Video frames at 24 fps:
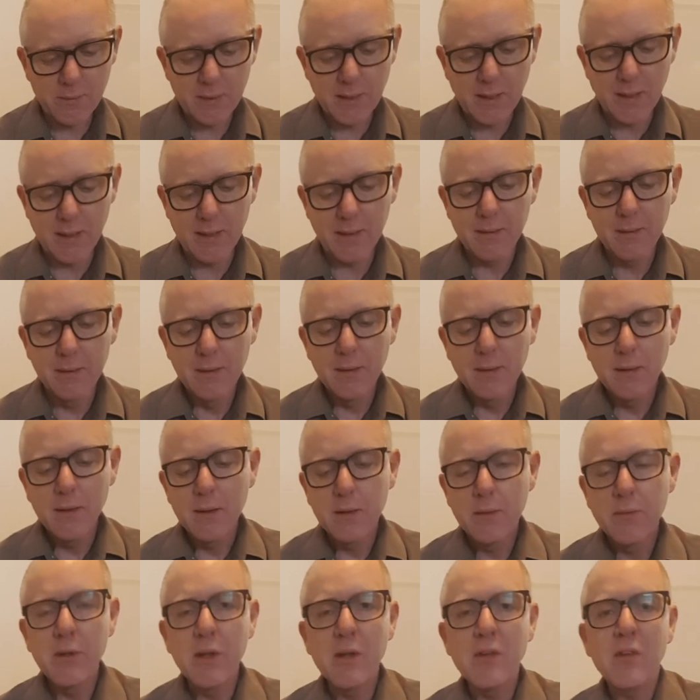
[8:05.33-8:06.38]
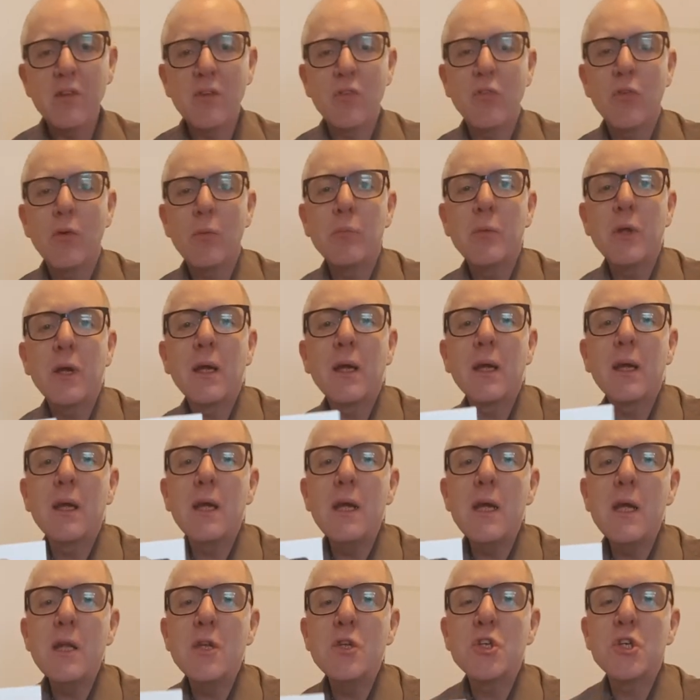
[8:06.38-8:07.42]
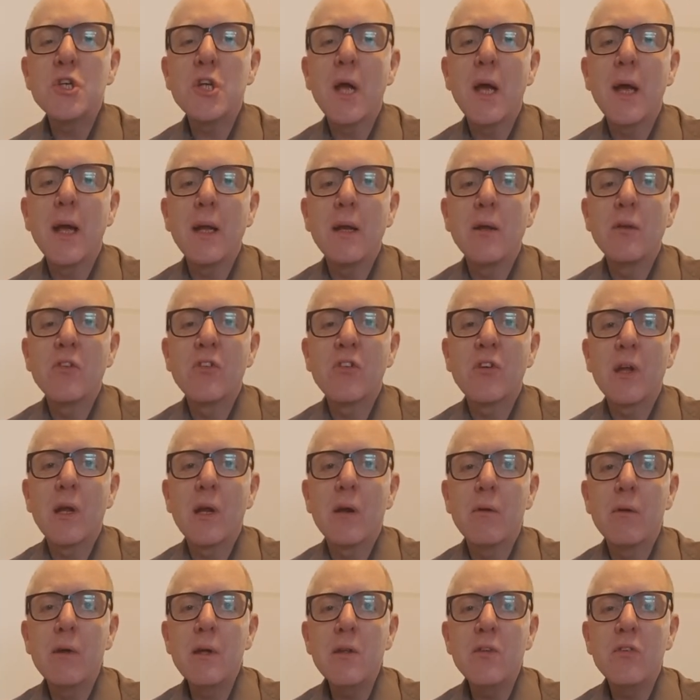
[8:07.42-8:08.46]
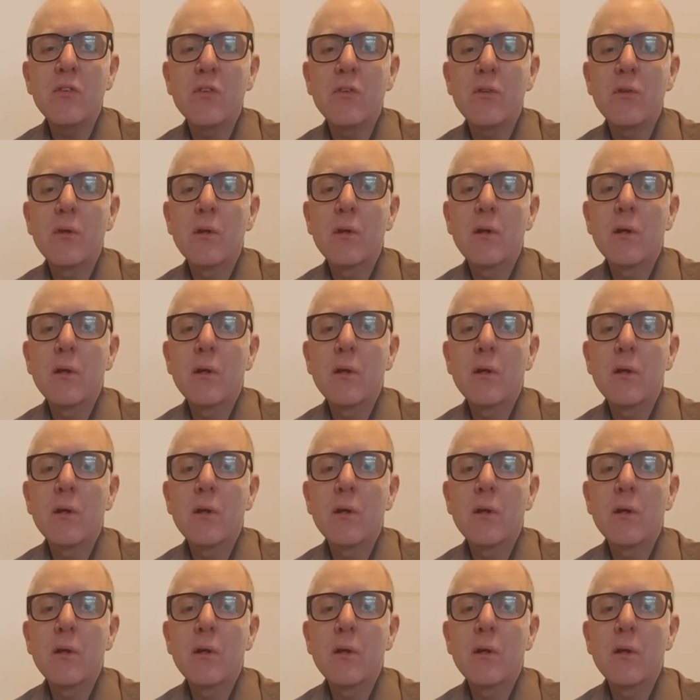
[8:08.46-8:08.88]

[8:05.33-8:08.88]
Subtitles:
yeah, this is from the Keychain series.